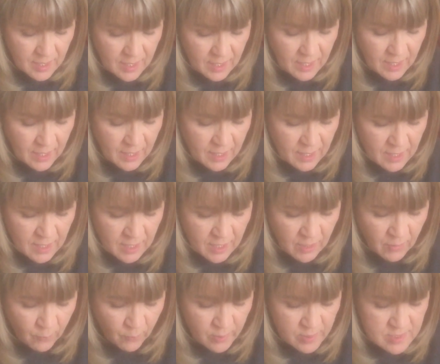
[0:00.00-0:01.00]
And
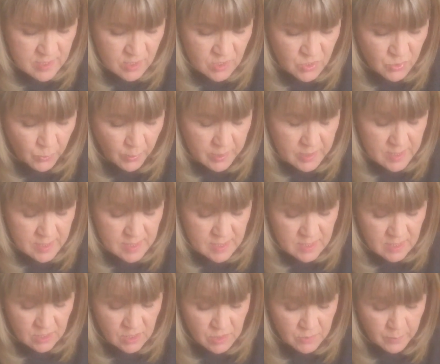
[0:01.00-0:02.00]
it was a joy to
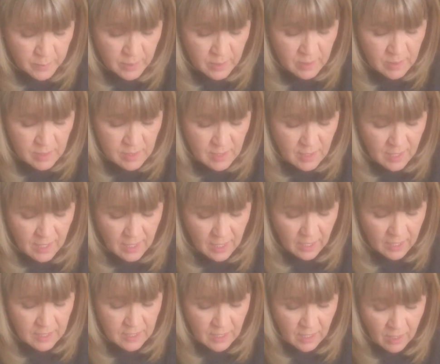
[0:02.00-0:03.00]
stitch with, and
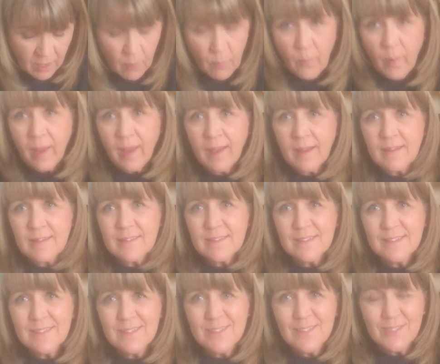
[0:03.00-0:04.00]
I can't wait
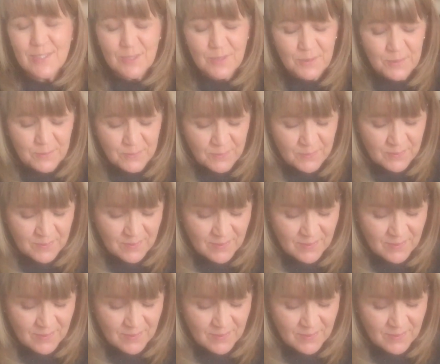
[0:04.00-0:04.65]
to